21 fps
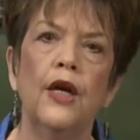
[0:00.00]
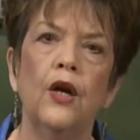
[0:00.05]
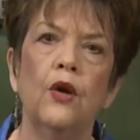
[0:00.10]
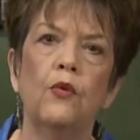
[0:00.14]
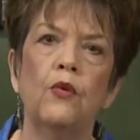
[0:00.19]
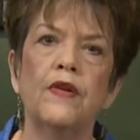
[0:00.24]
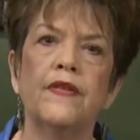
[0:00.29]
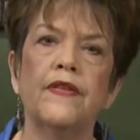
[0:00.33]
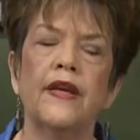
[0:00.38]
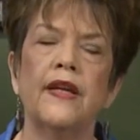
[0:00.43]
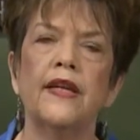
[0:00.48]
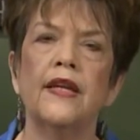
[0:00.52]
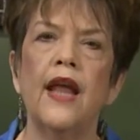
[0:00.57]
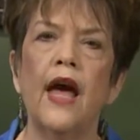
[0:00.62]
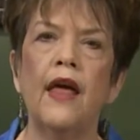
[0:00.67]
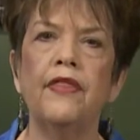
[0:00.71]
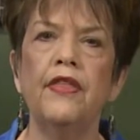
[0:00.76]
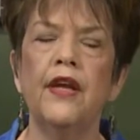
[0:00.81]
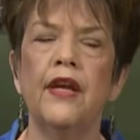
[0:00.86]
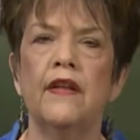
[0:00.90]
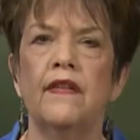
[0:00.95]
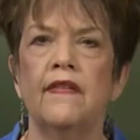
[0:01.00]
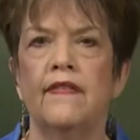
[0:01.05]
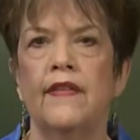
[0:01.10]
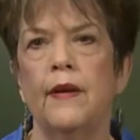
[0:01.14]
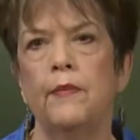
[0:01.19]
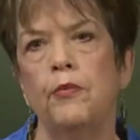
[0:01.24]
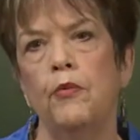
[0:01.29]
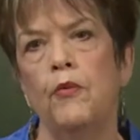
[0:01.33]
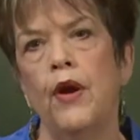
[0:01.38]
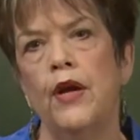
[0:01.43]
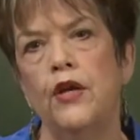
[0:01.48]
was that nothing can
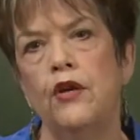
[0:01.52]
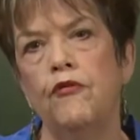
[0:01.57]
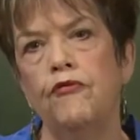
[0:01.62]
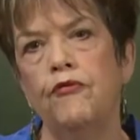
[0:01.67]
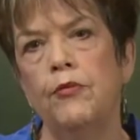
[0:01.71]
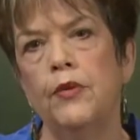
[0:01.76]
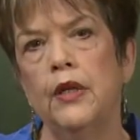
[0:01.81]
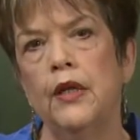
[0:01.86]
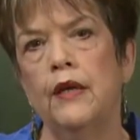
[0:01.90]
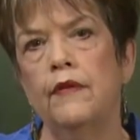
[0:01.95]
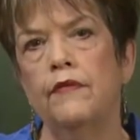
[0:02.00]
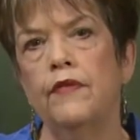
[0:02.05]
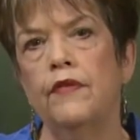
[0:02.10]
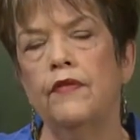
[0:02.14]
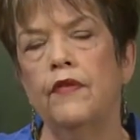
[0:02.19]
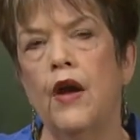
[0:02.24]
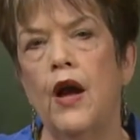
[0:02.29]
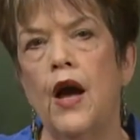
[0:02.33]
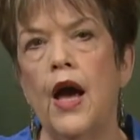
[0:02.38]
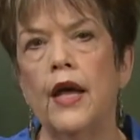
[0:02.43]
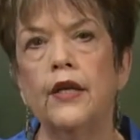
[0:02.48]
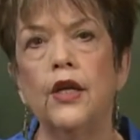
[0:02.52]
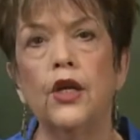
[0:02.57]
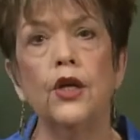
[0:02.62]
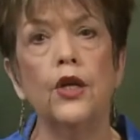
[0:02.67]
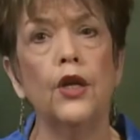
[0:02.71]
separate you from the love of God. You